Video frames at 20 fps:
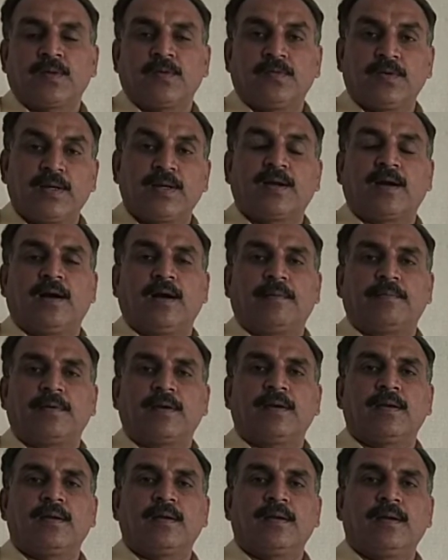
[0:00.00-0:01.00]
Very
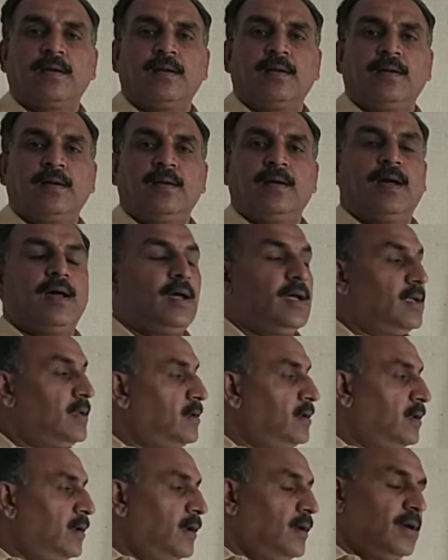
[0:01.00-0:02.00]
common.
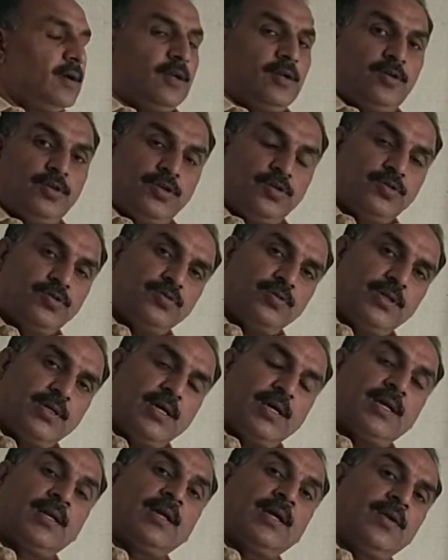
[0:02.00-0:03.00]
And
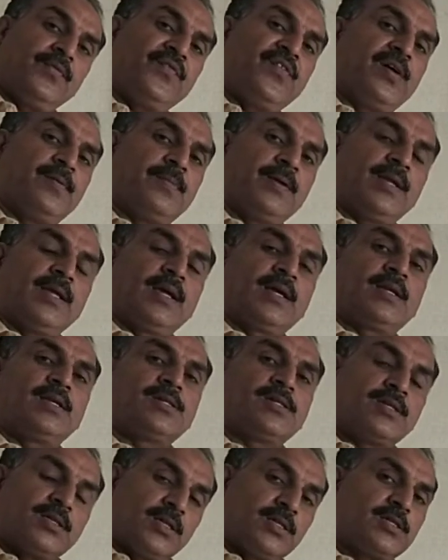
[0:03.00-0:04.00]
usually in informal
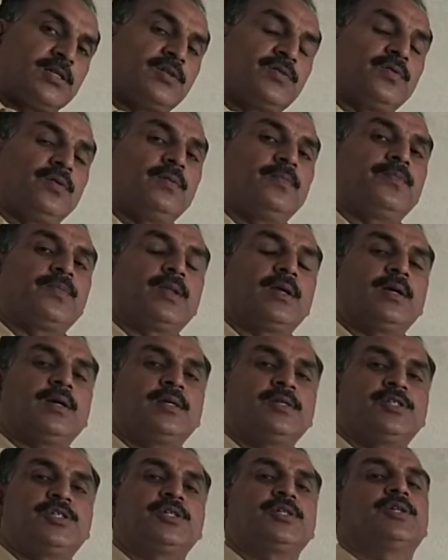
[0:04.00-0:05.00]
English, this is
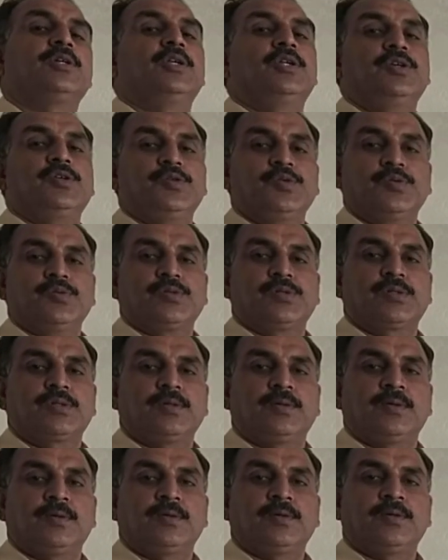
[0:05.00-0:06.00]
generally used.
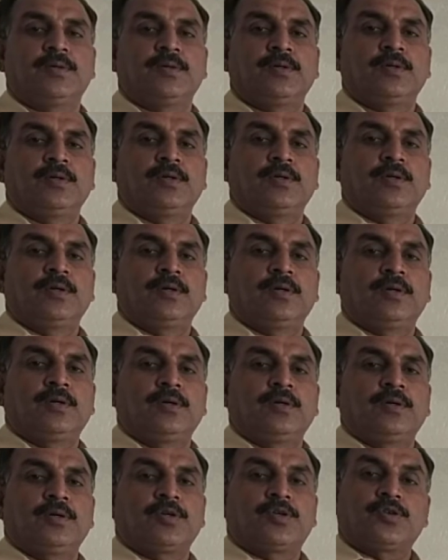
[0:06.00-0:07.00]

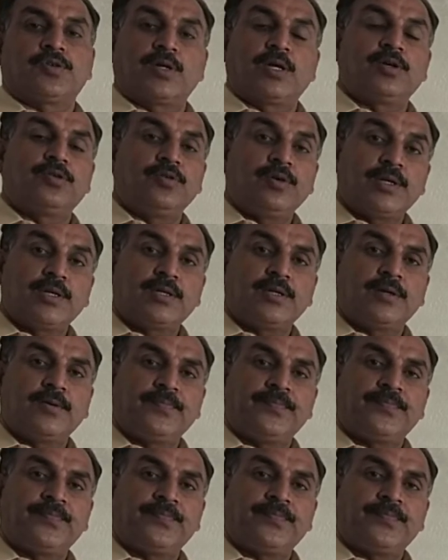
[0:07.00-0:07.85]
Should I do it?